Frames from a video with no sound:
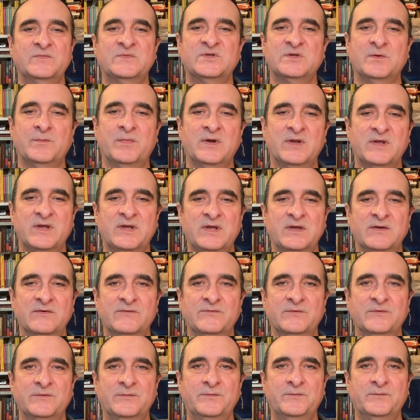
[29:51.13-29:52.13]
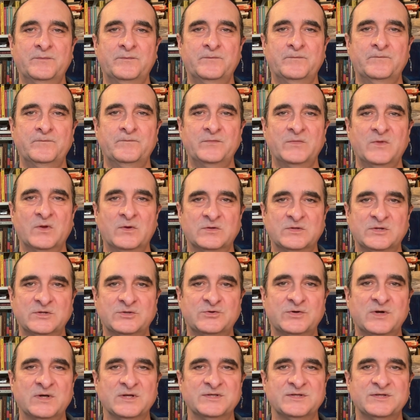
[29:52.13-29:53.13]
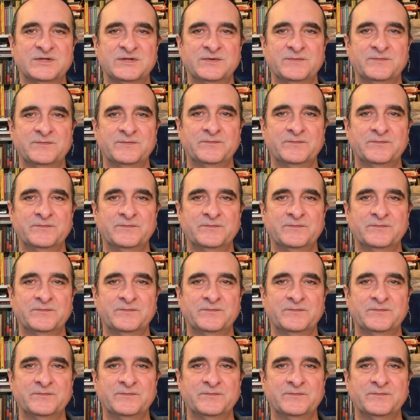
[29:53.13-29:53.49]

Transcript: to believe or to trust.